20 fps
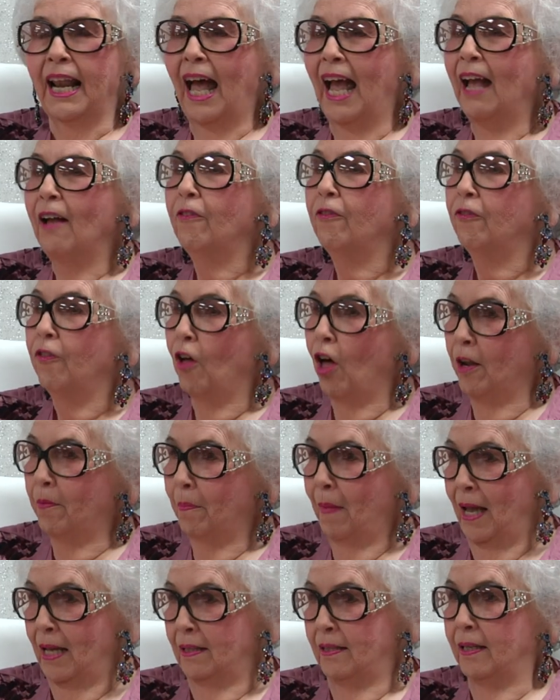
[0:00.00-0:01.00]
I have fought
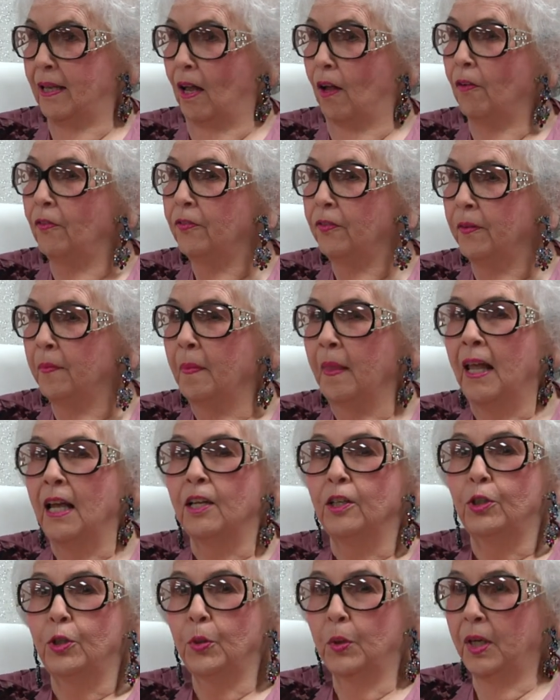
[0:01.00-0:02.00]
myself
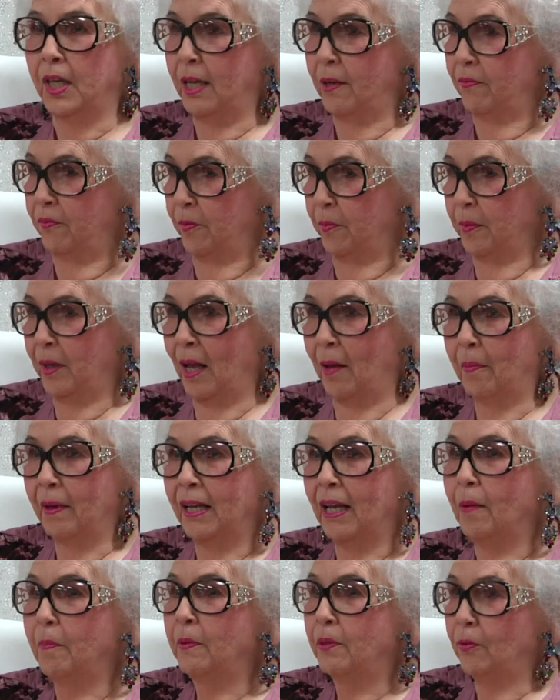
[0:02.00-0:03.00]
to keep from
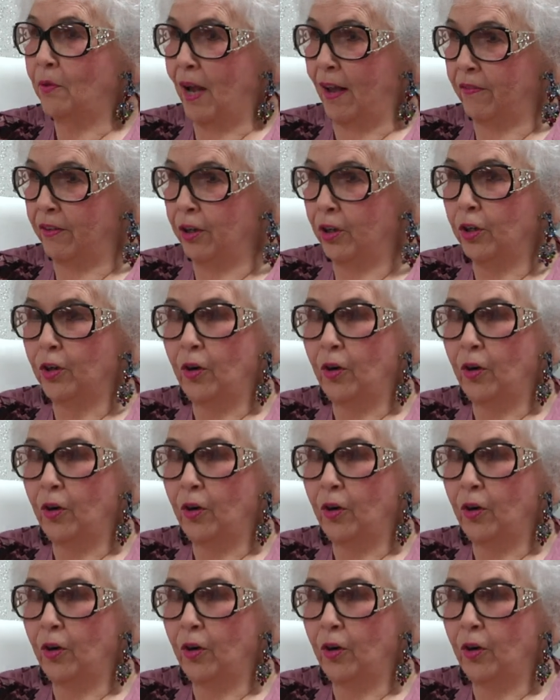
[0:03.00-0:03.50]
coming up and driving her